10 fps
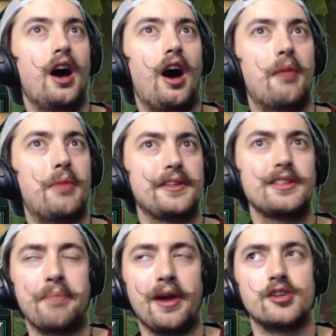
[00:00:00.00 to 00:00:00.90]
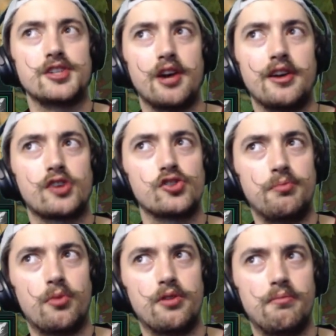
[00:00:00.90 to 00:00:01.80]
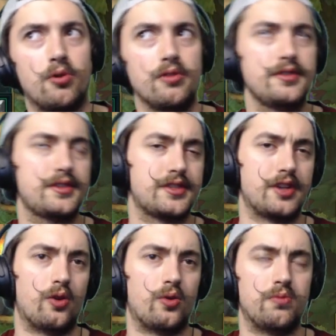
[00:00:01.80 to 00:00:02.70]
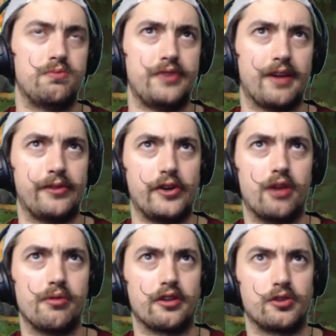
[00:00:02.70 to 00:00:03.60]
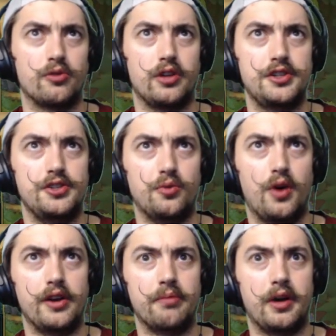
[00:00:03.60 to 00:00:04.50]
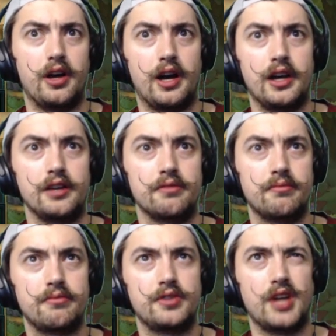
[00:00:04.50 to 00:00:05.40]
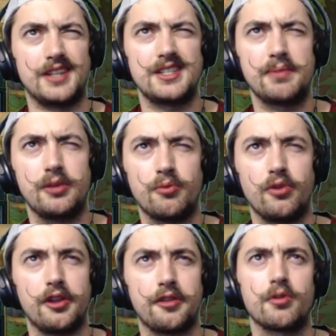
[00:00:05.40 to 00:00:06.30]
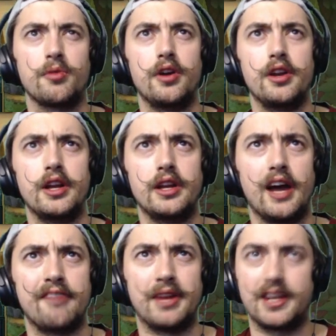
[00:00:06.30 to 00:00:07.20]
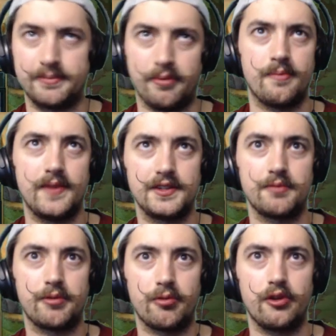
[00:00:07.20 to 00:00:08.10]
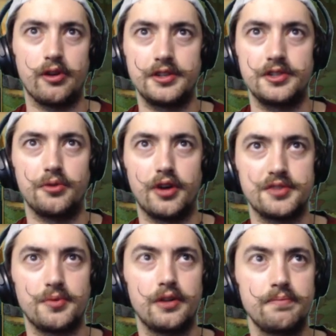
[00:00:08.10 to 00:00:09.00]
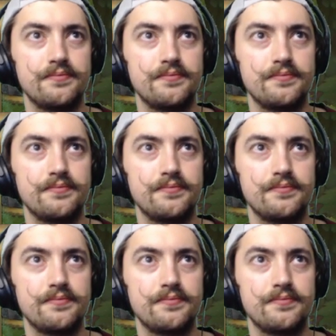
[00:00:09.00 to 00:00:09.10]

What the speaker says: I think the pairs are actually more important, so definitely not wrong to roll at 2-1, but I typically roll at 3-1 and have been experimenting with rolling at 2-1 as well.